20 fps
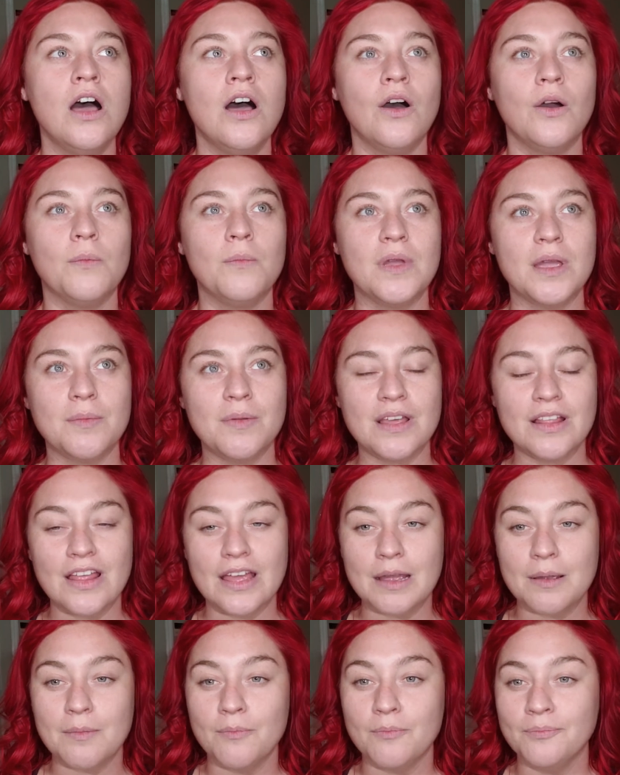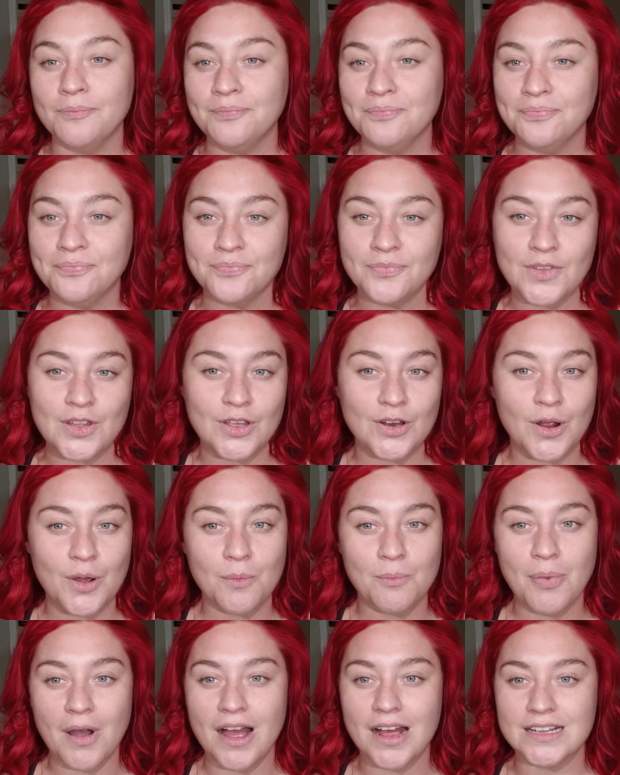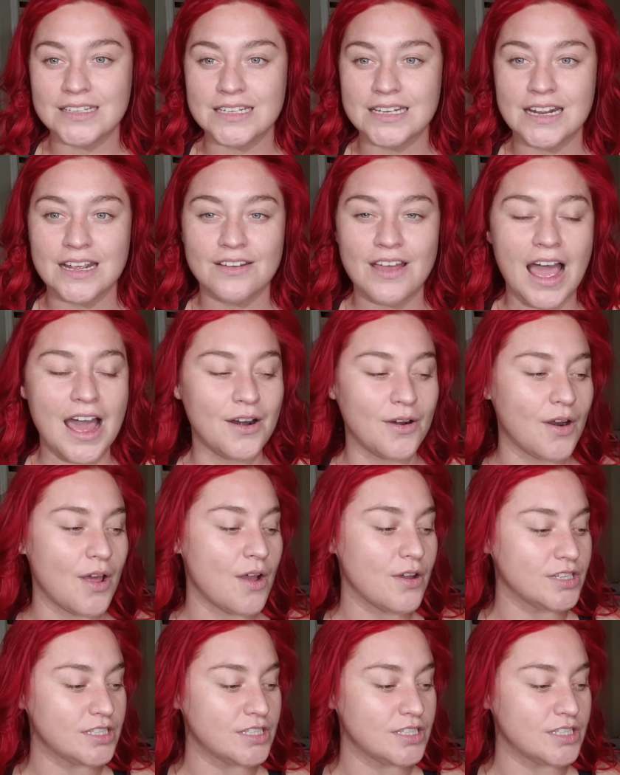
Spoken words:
or maybe like, positive, I don't know.